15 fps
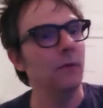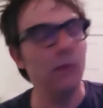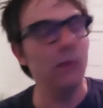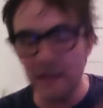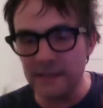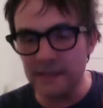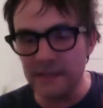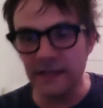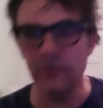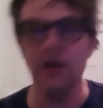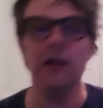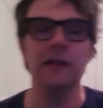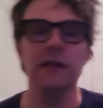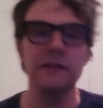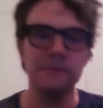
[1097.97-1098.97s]
is it?
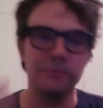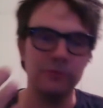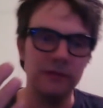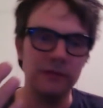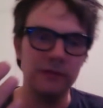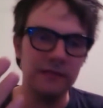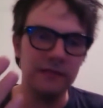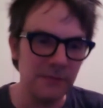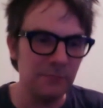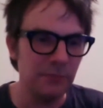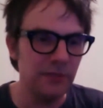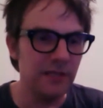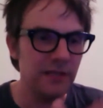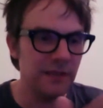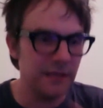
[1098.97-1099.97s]
Well, it's
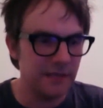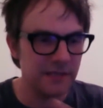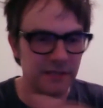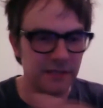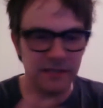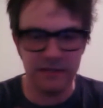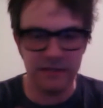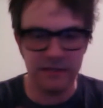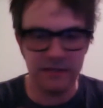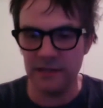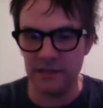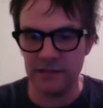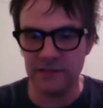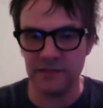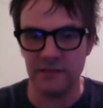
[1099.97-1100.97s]
simply this, this, and
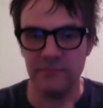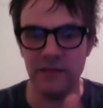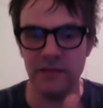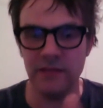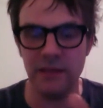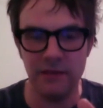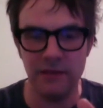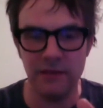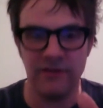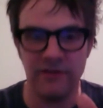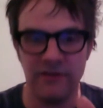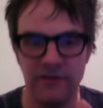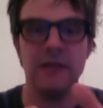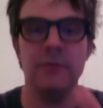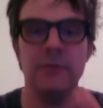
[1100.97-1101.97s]
this, and maybe if I sing
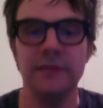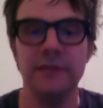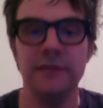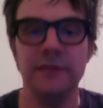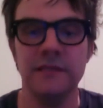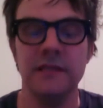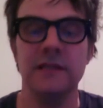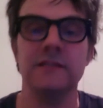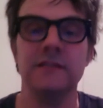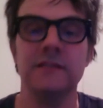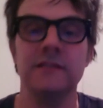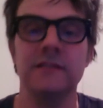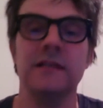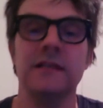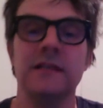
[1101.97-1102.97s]
about these things, I'll
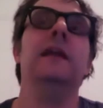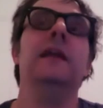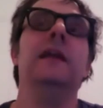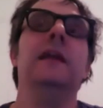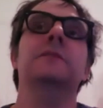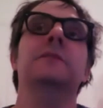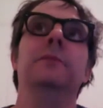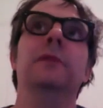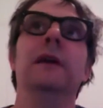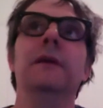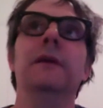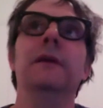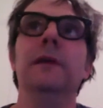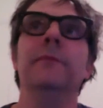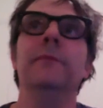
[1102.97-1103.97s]
connect to people like
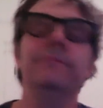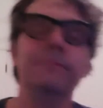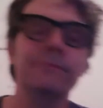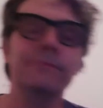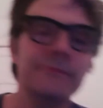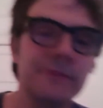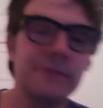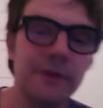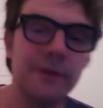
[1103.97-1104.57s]
me. So,